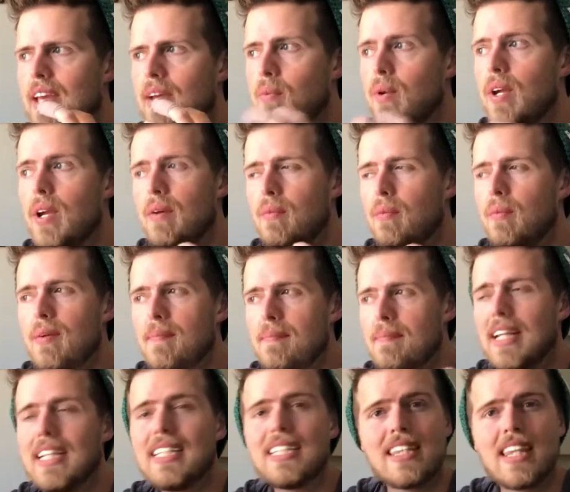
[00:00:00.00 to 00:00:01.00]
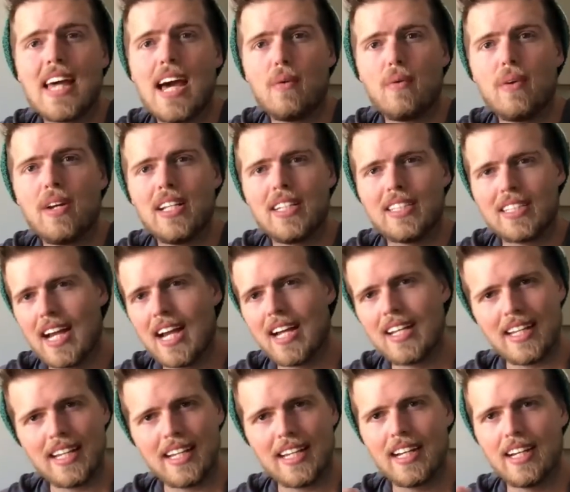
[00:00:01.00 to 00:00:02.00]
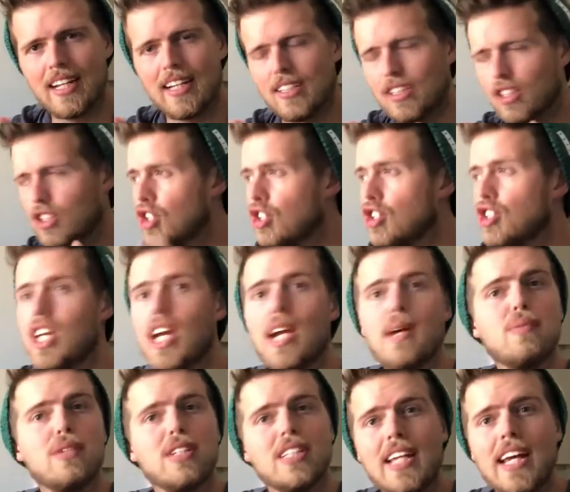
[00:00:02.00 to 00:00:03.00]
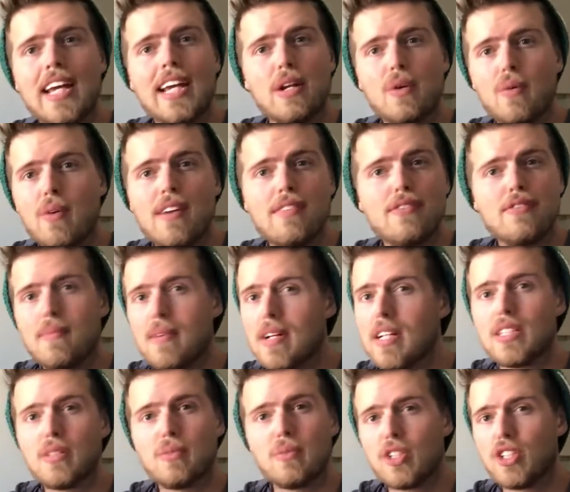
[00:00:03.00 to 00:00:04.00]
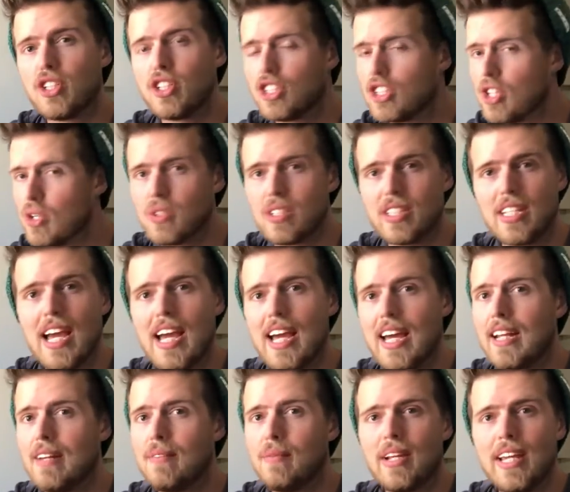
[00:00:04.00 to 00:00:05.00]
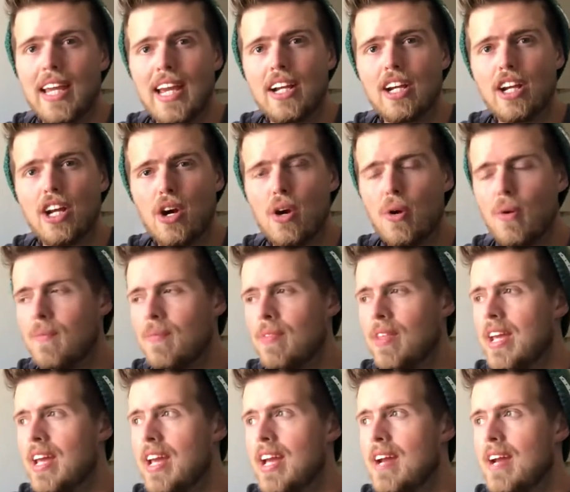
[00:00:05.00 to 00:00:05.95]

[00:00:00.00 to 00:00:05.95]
And we miss that. It's kind of like a church camp was taken away from us and we're just so sad and we can't go.